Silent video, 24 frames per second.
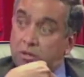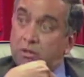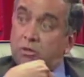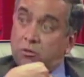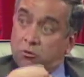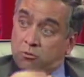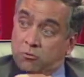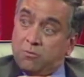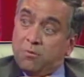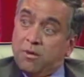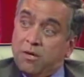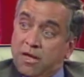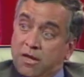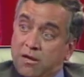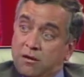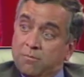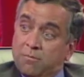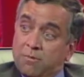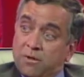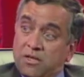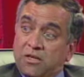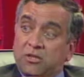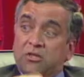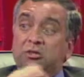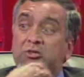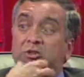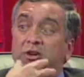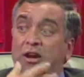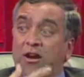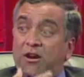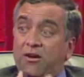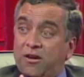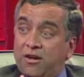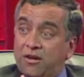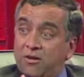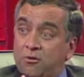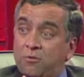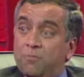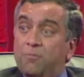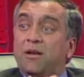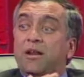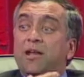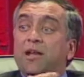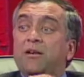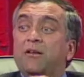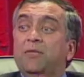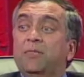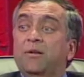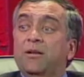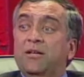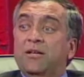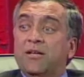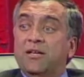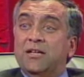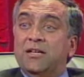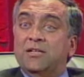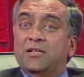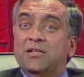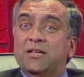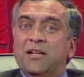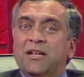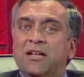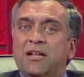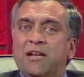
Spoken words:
Human element is sharing. Human element is